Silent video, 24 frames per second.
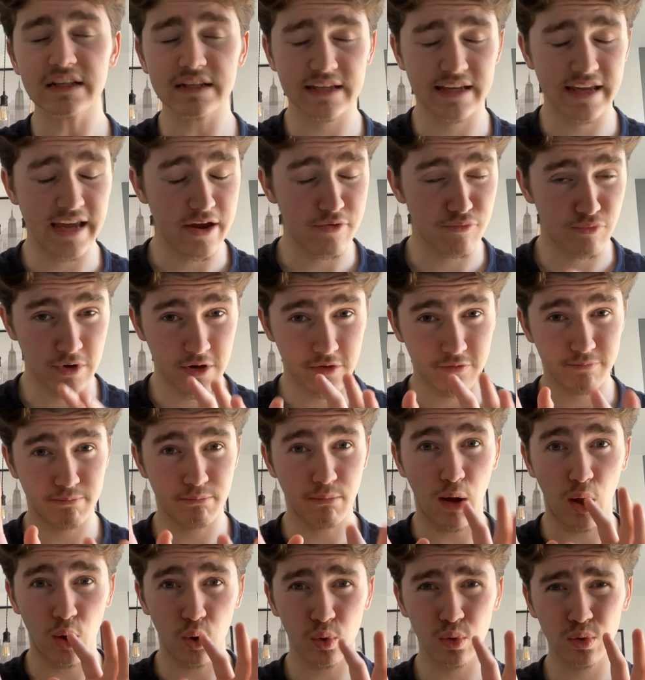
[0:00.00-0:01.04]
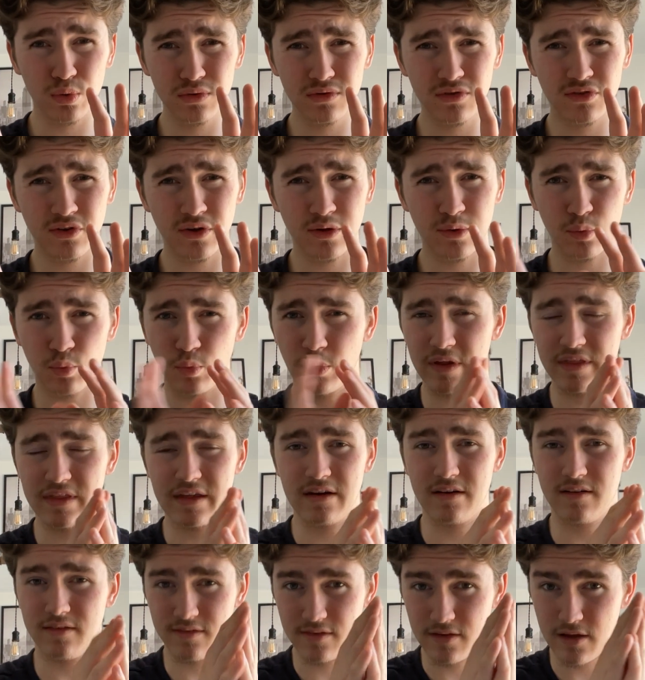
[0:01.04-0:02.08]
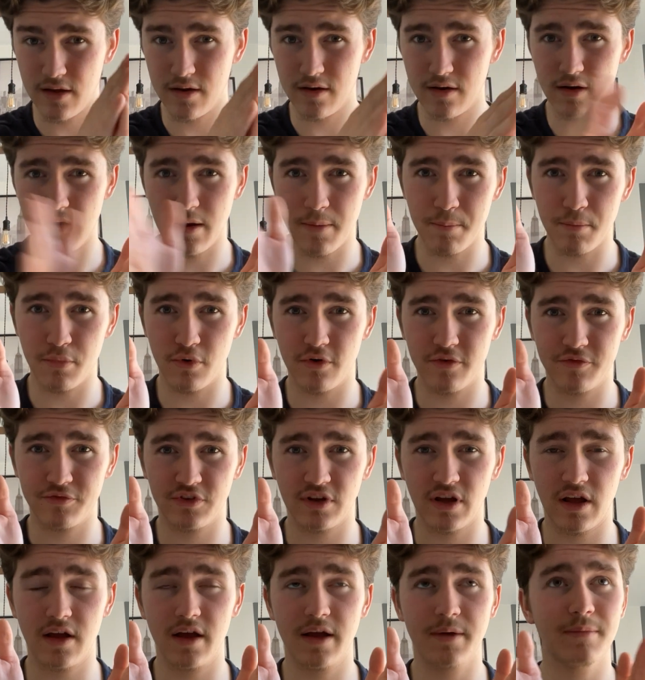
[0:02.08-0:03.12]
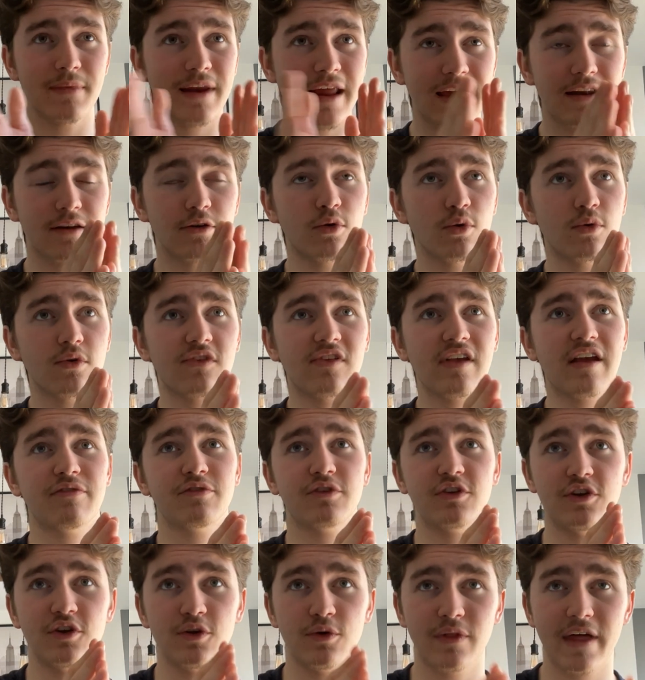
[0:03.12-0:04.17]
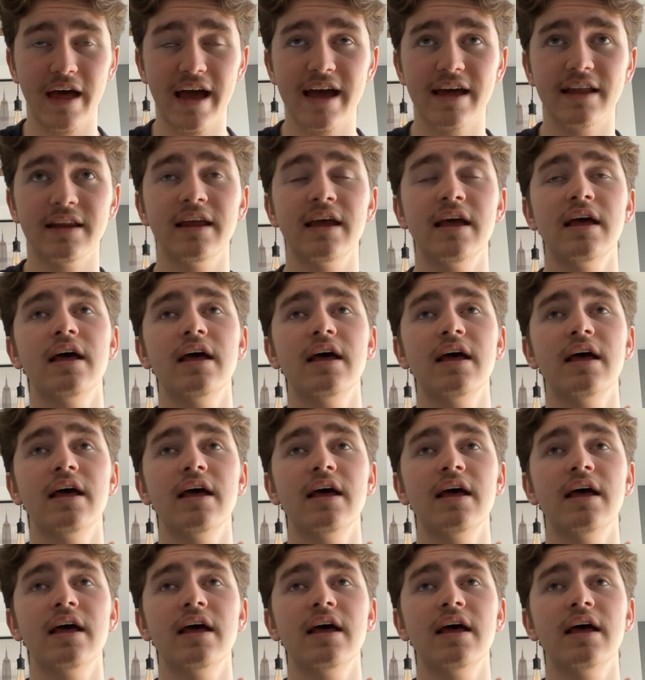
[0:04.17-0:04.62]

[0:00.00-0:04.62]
get rid of mould within a certain number of time. Landlords have to do that.